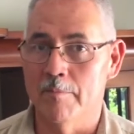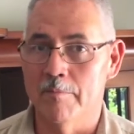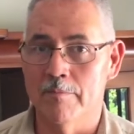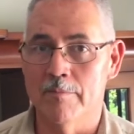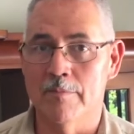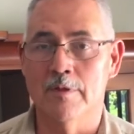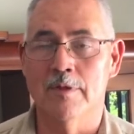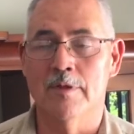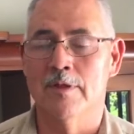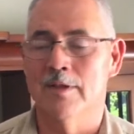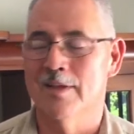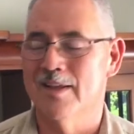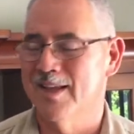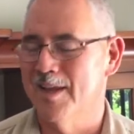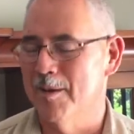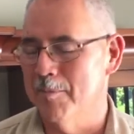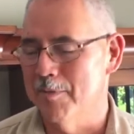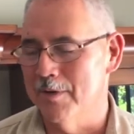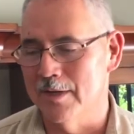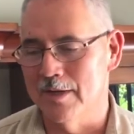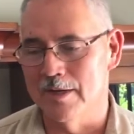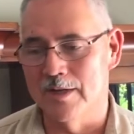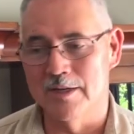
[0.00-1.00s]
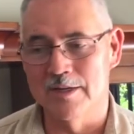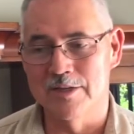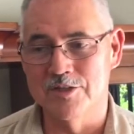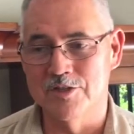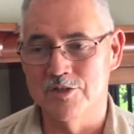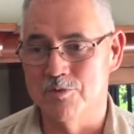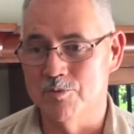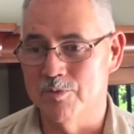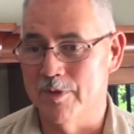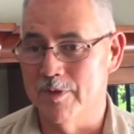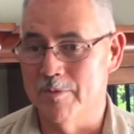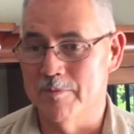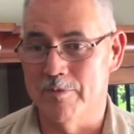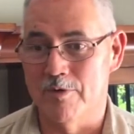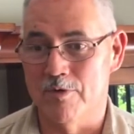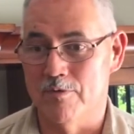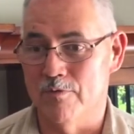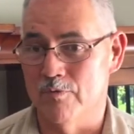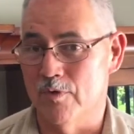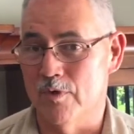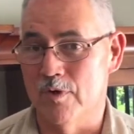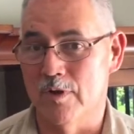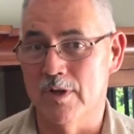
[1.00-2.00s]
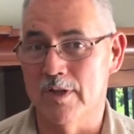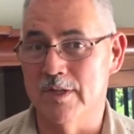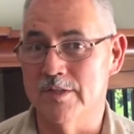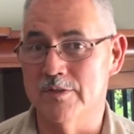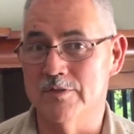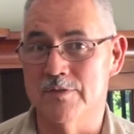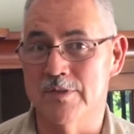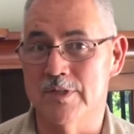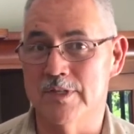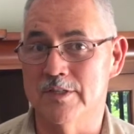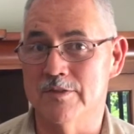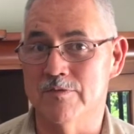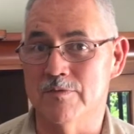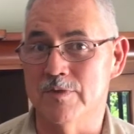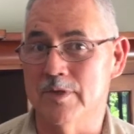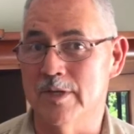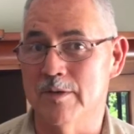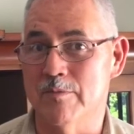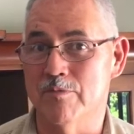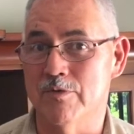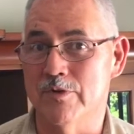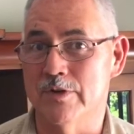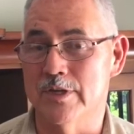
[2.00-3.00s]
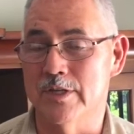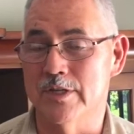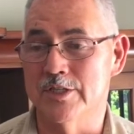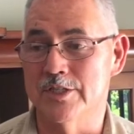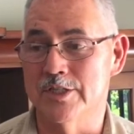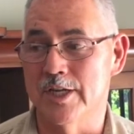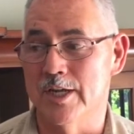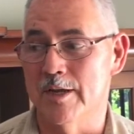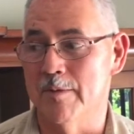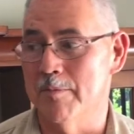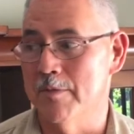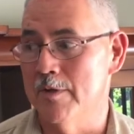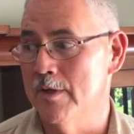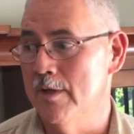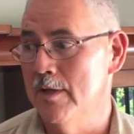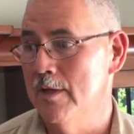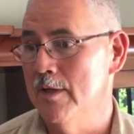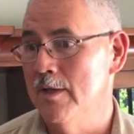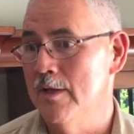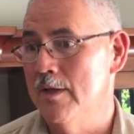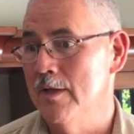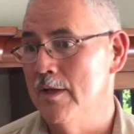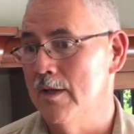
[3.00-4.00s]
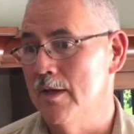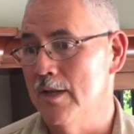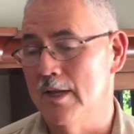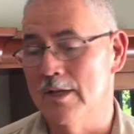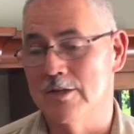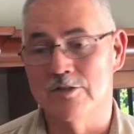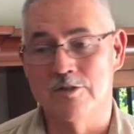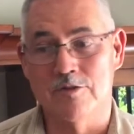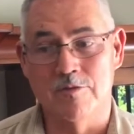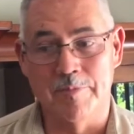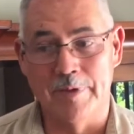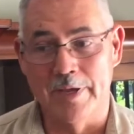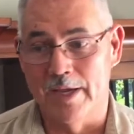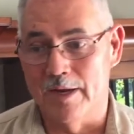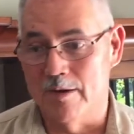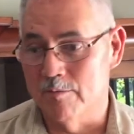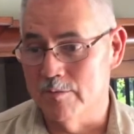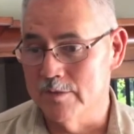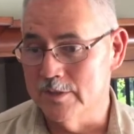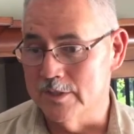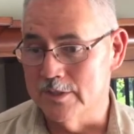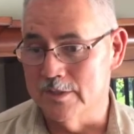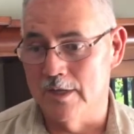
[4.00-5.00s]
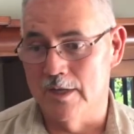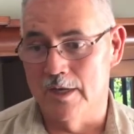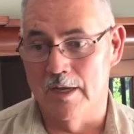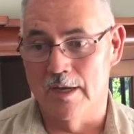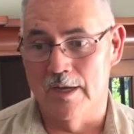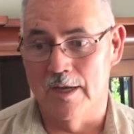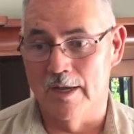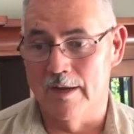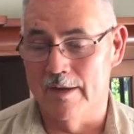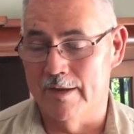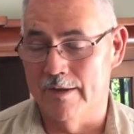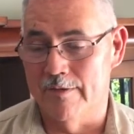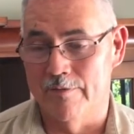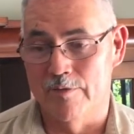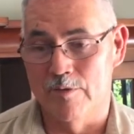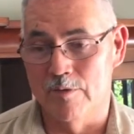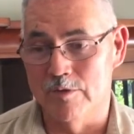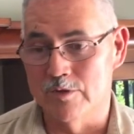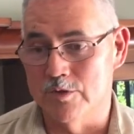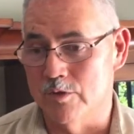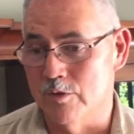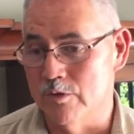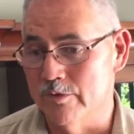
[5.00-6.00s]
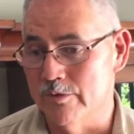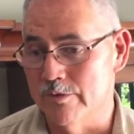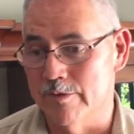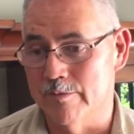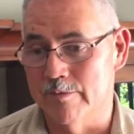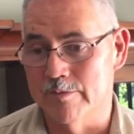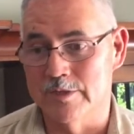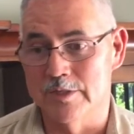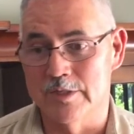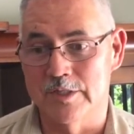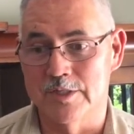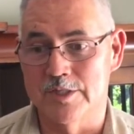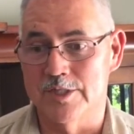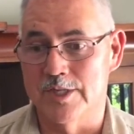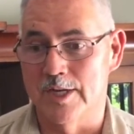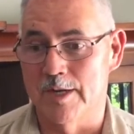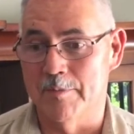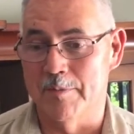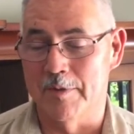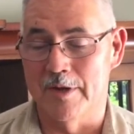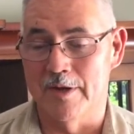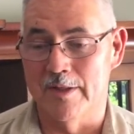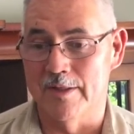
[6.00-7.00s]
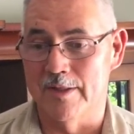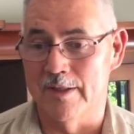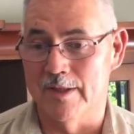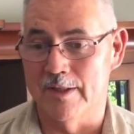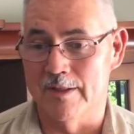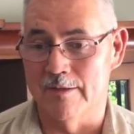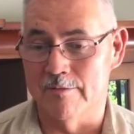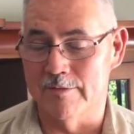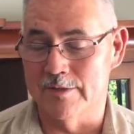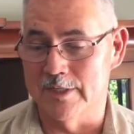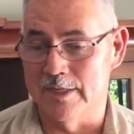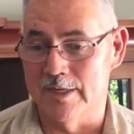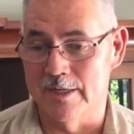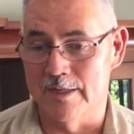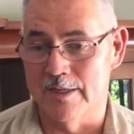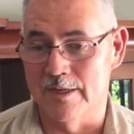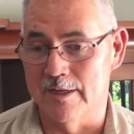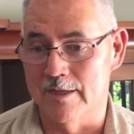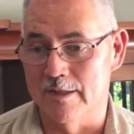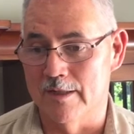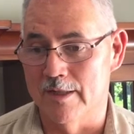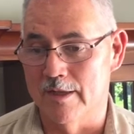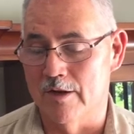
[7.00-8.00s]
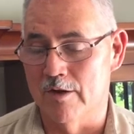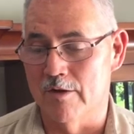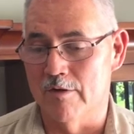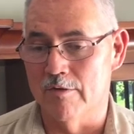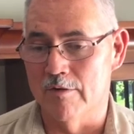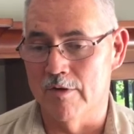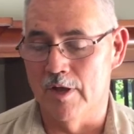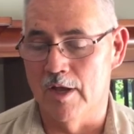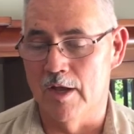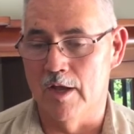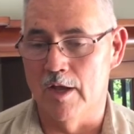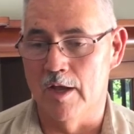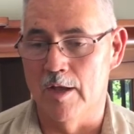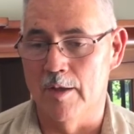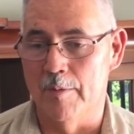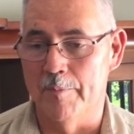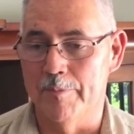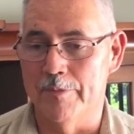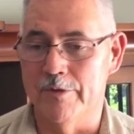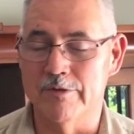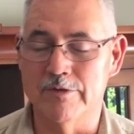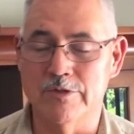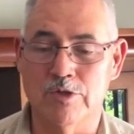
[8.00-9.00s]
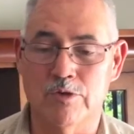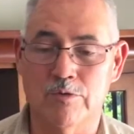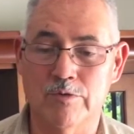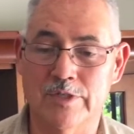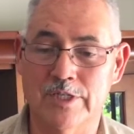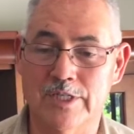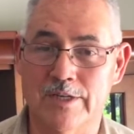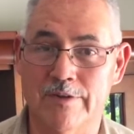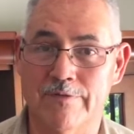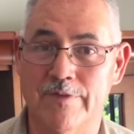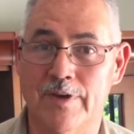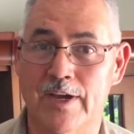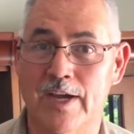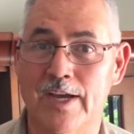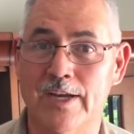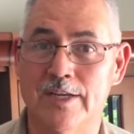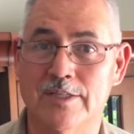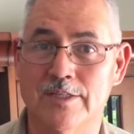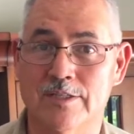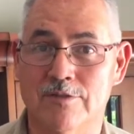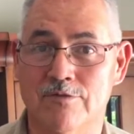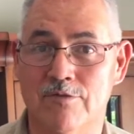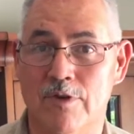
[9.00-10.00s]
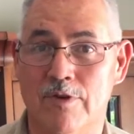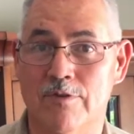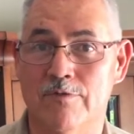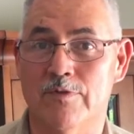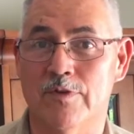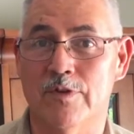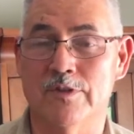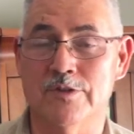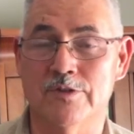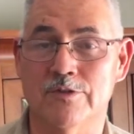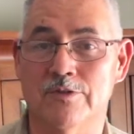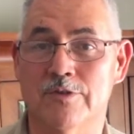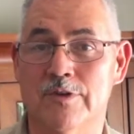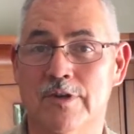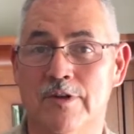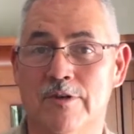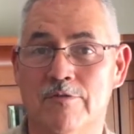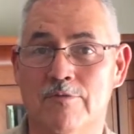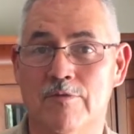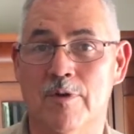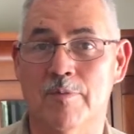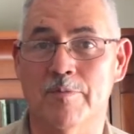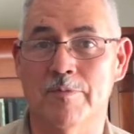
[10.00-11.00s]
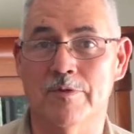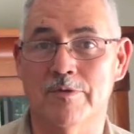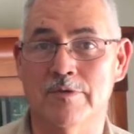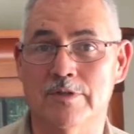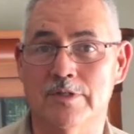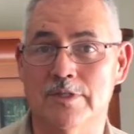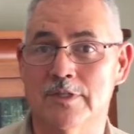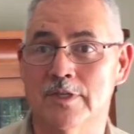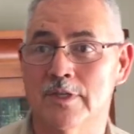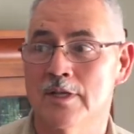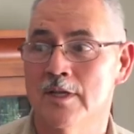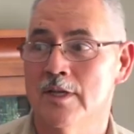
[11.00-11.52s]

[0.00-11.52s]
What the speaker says: Yep. A couple of little issues with it, but overall it's really in pretty good shape. Electrical panel was, even though it's older, it was good shape. I didn't think there was anything in there. There's no GFIs, ground fault circuit interrupters.